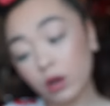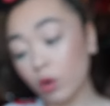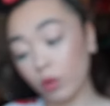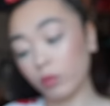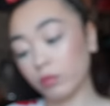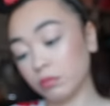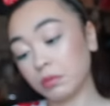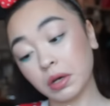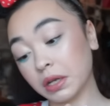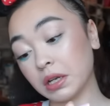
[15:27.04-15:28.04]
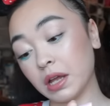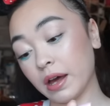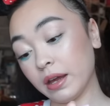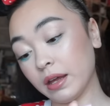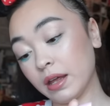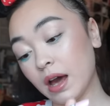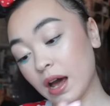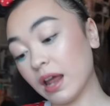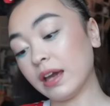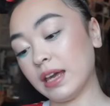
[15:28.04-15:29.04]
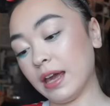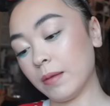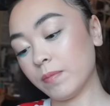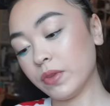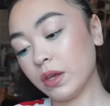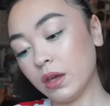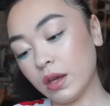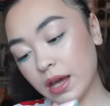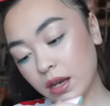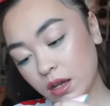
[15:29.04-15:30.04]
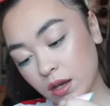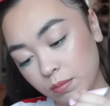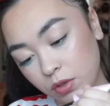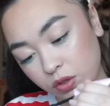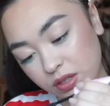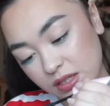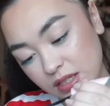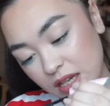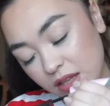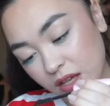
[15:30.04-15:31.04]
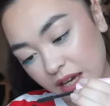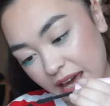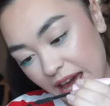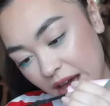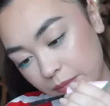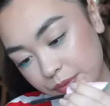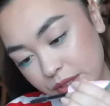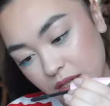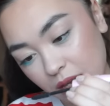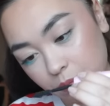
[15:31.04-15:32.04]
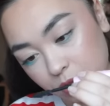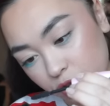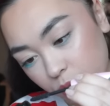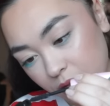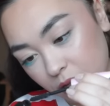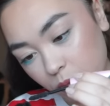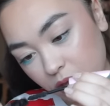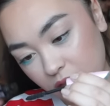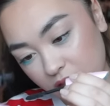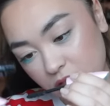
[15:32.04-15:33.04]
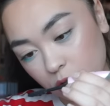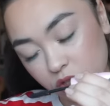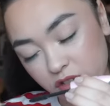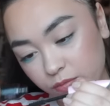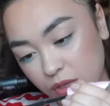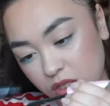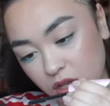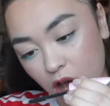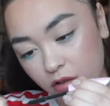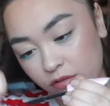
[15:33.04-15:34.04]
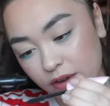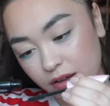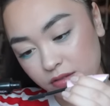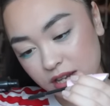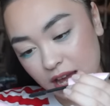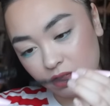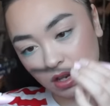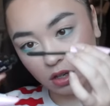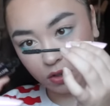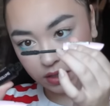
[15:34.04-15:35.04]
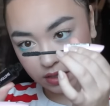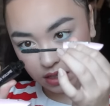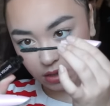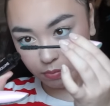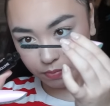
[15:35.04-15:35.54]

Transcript: cool. I'm not going to lie. I like it. And um, you can see the gaps in between where there's lots of mascara around it and then you can see the,